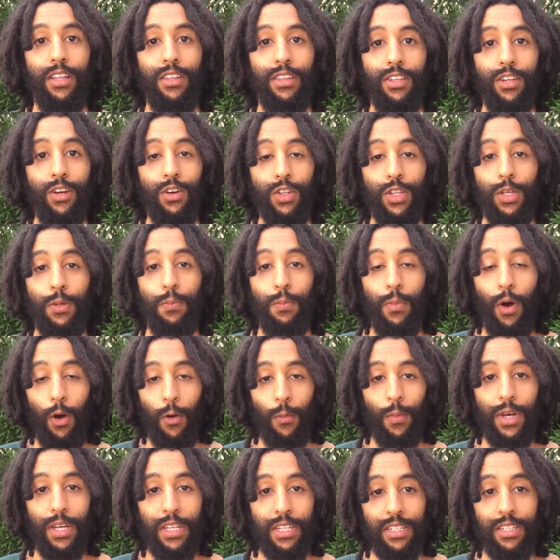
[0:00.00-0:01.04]
The only
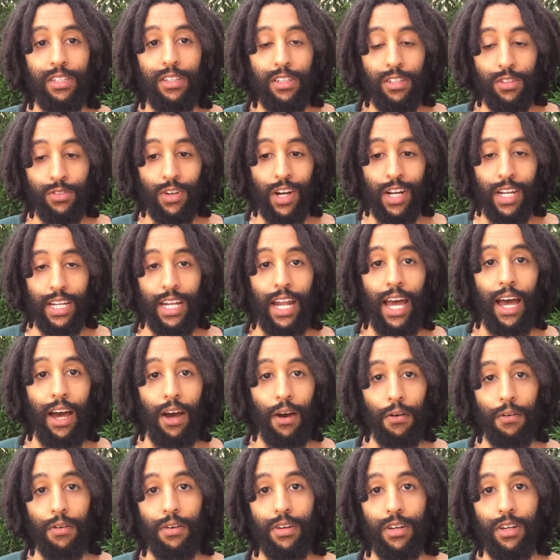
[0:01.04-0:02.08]
moment is right
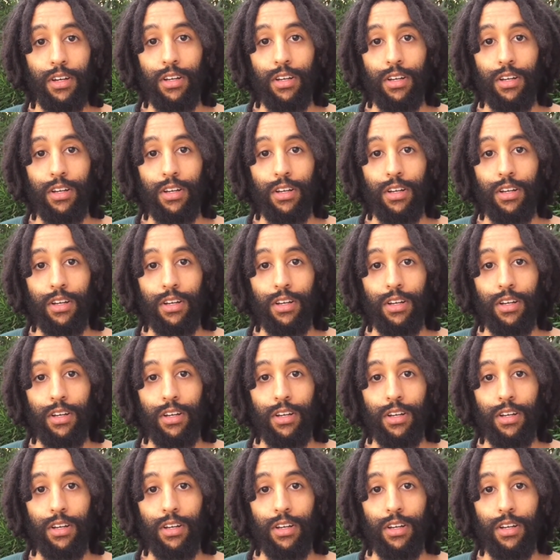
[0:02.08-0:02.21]
now.